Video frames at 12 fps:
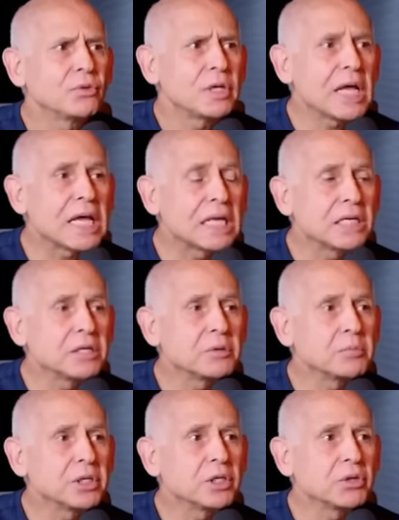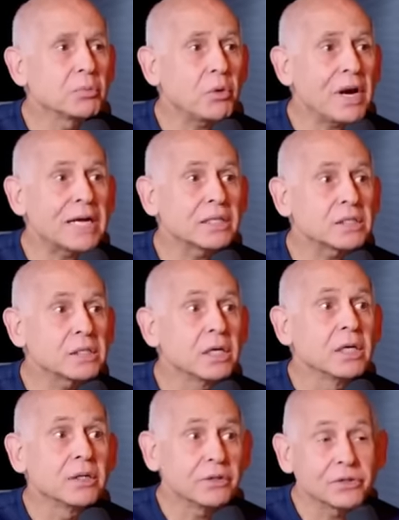you tend to be depressed,
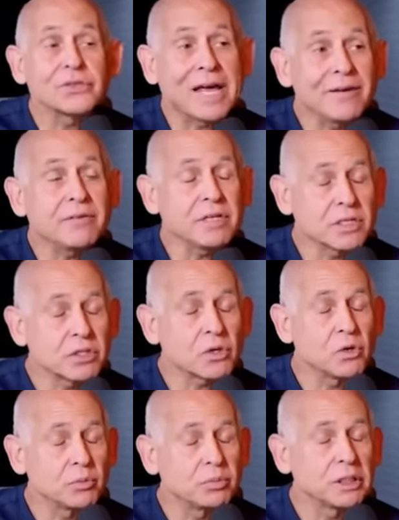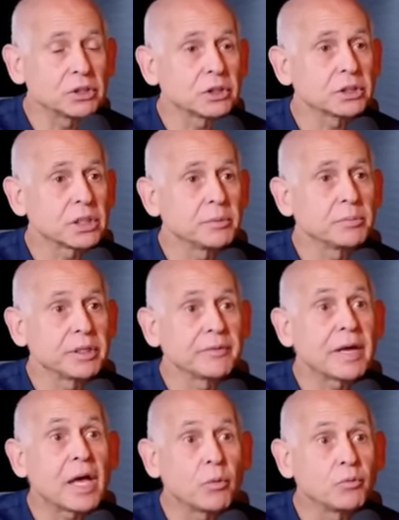there's evidence cold plunges can
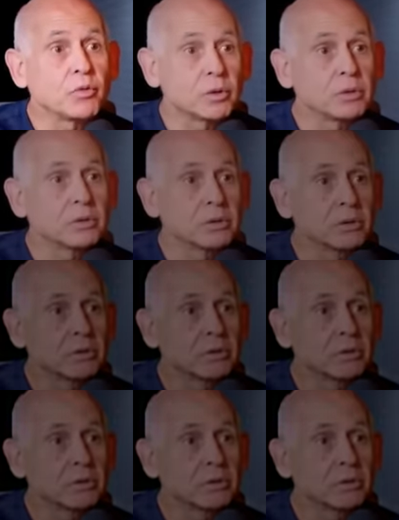be helpful.